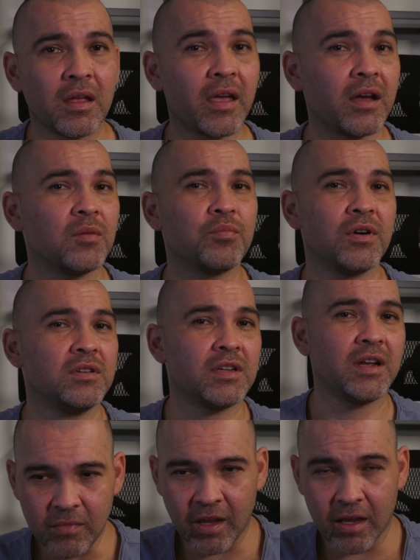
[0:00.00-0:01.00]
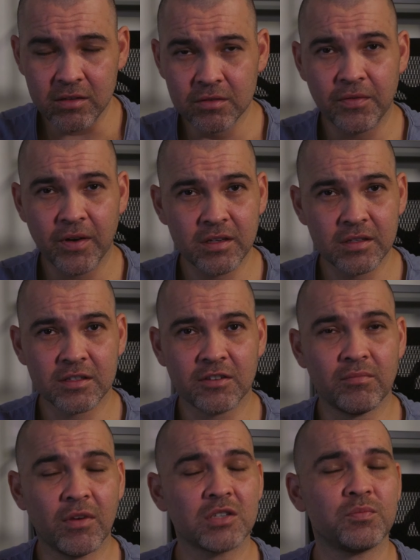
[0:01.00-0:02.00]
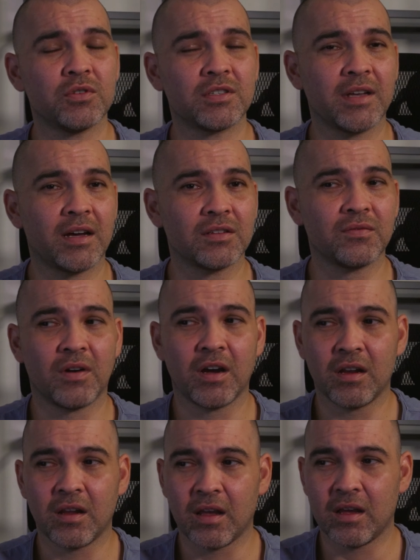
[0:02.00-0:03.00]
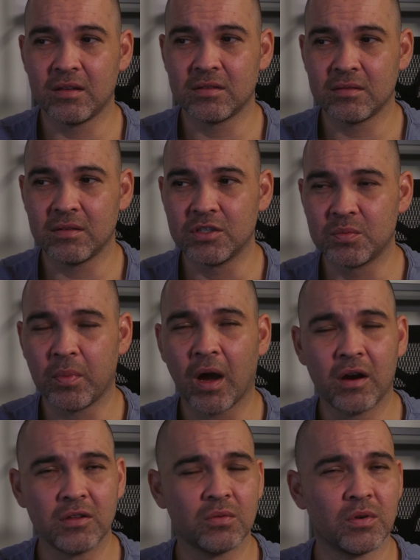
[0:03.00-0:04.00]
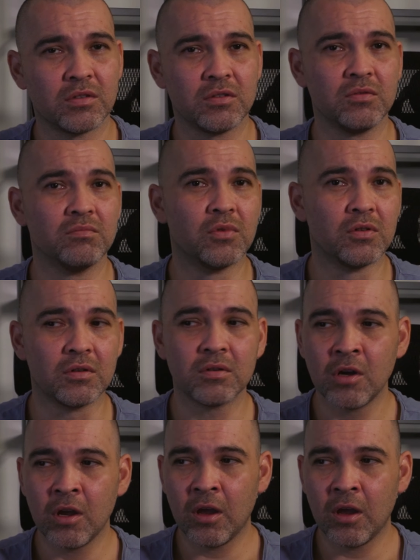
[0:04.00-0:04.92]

get it printed out and you'll find yourself much more satisfied and inspired to want to do more